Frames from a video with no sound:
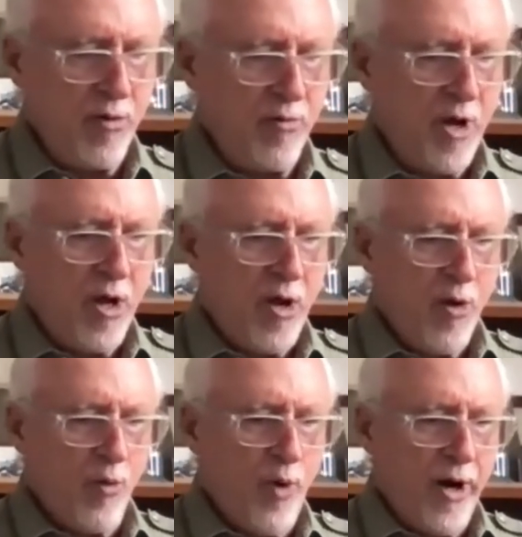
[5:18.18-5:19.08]
know,
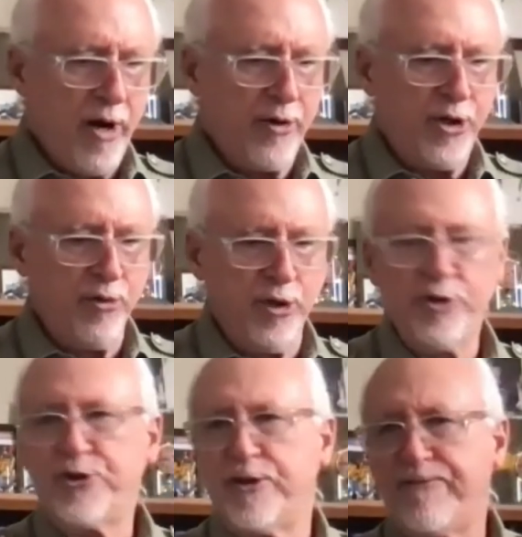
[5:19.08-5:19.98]
where you
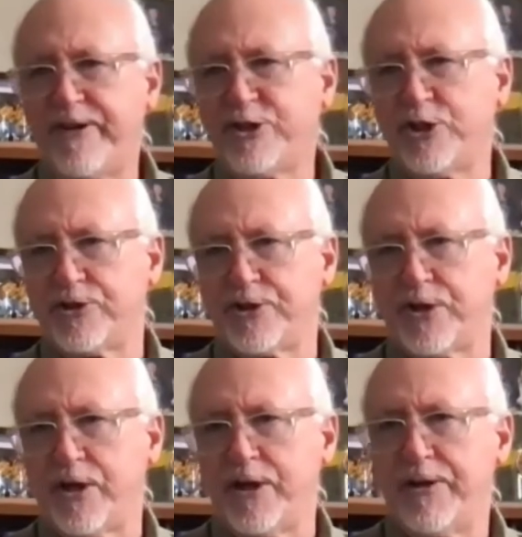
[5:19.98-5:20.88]
lose
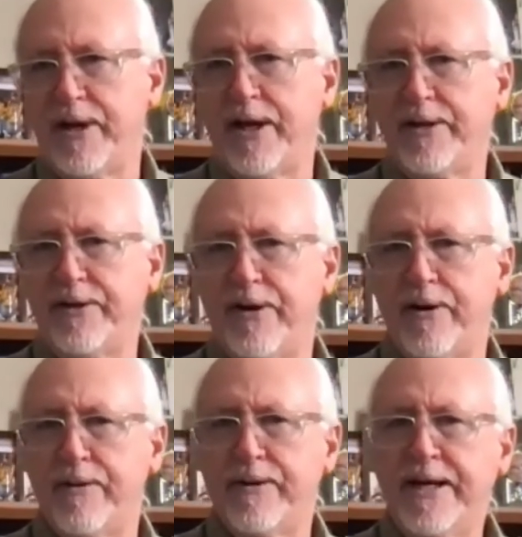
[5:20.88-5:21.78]
efficiency and
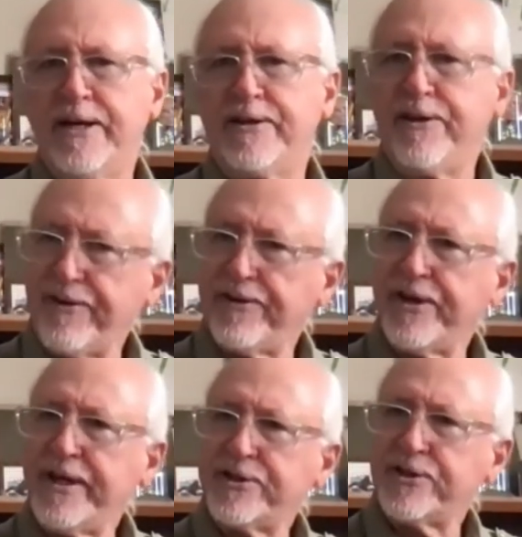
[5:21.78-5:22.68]
uh, different
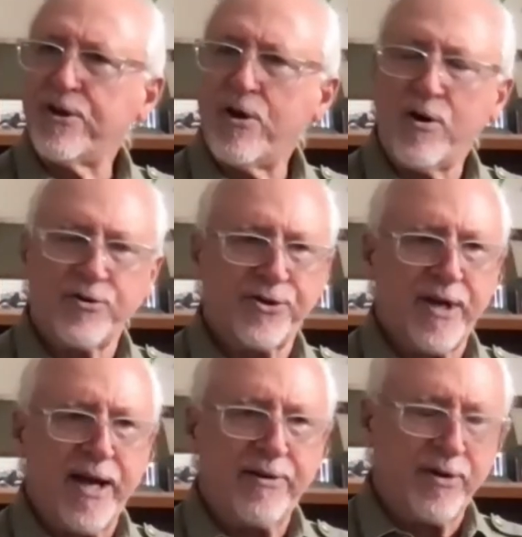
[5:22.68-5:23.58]
things cause that.